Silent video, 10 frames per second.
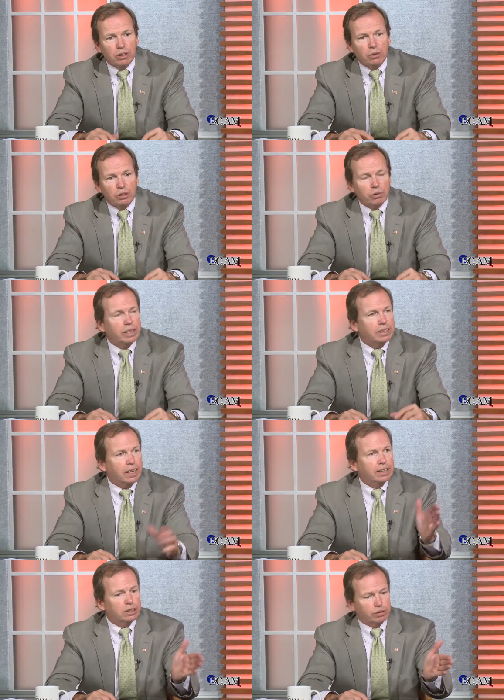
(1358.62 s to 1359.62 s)
going great
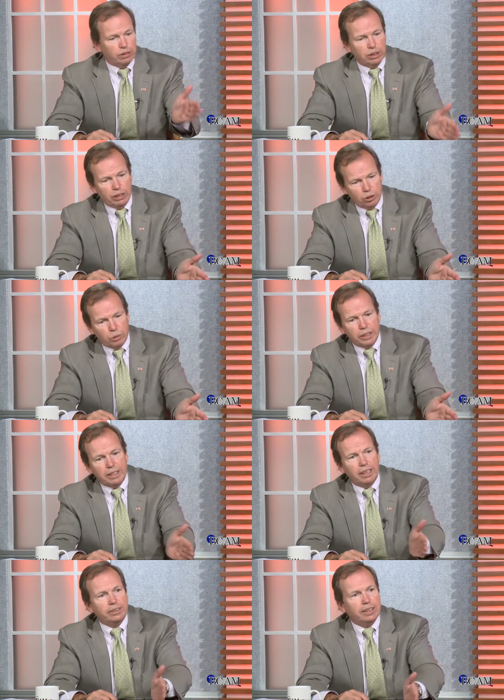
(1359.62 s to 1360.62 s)
guns in
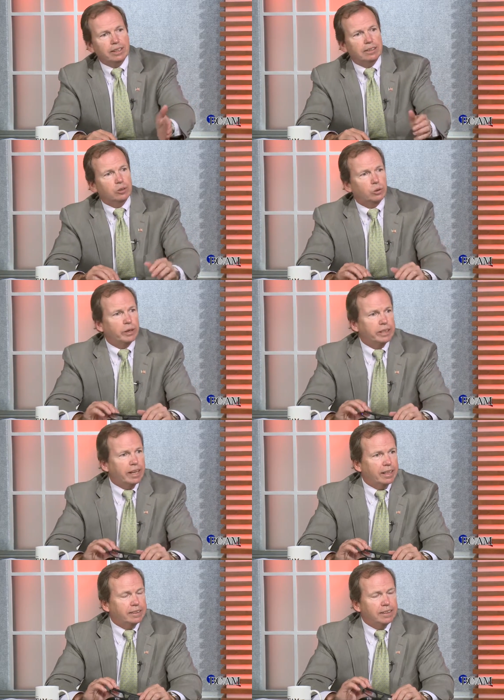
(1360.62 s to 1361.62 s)
2018 and
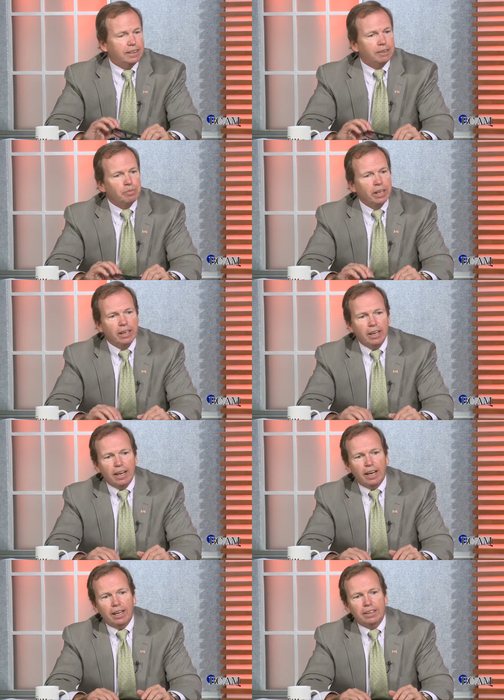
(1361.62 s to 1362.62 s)
2019.
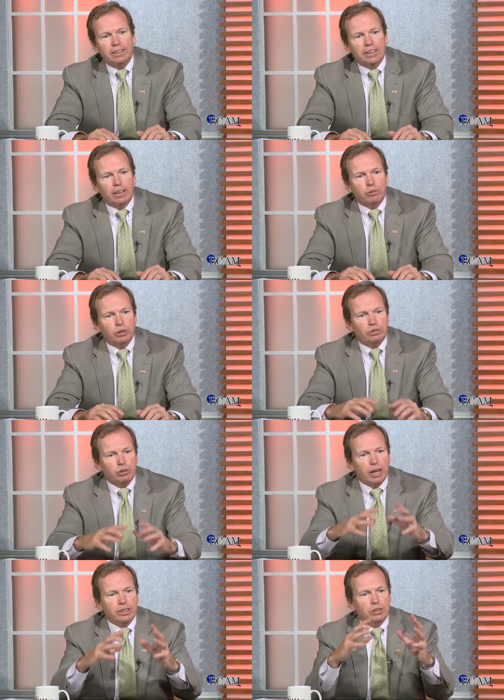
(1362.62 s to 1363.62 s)
And we've
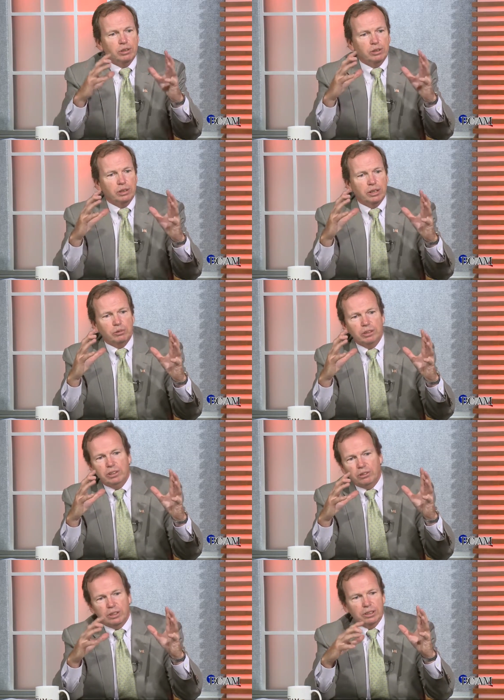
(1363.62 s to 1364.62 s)
tried to,
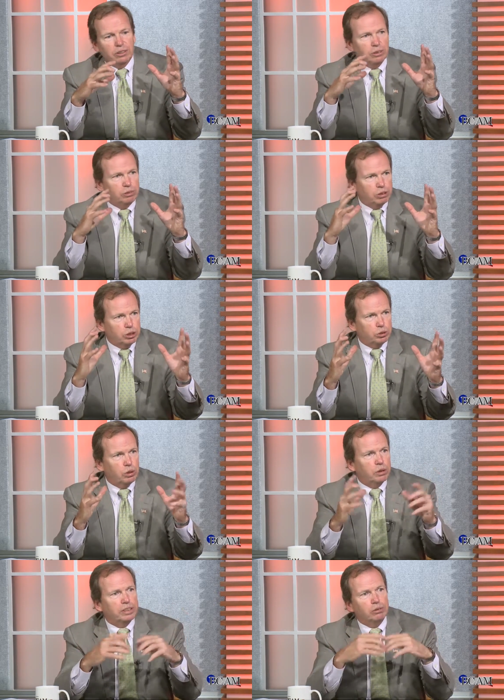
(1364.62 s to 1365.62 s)

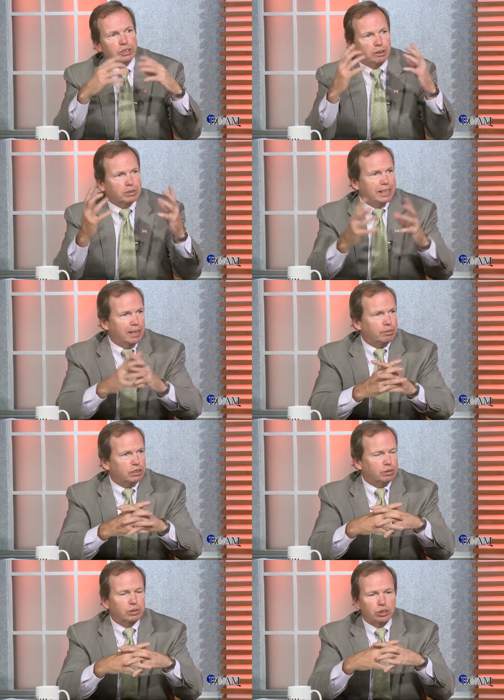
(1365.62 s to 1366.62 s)
restore it. There was some
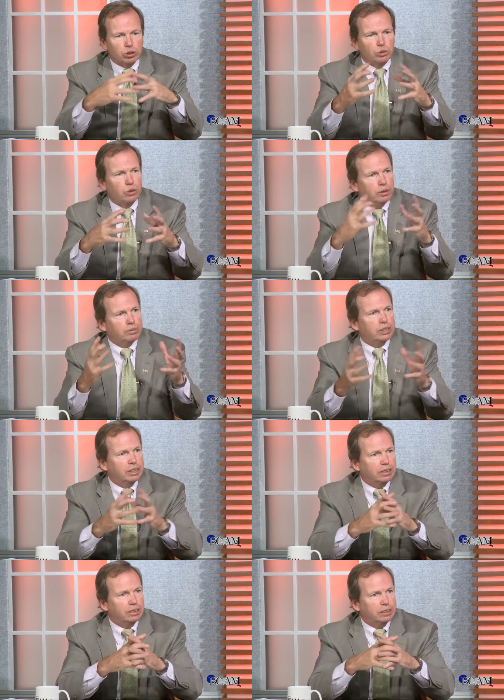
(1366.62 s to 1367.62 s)
damage from the storms
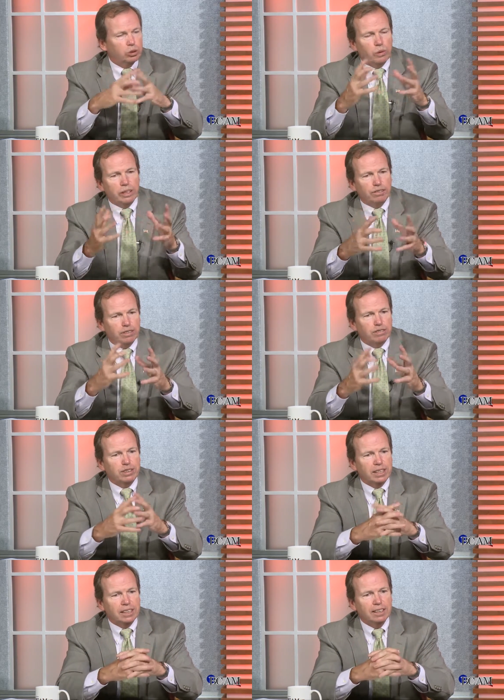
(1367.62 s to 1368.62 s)
in
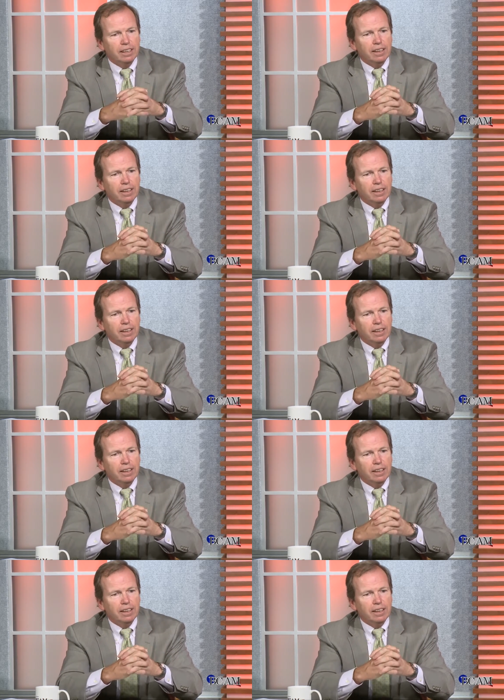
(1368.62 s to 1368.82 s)
2015,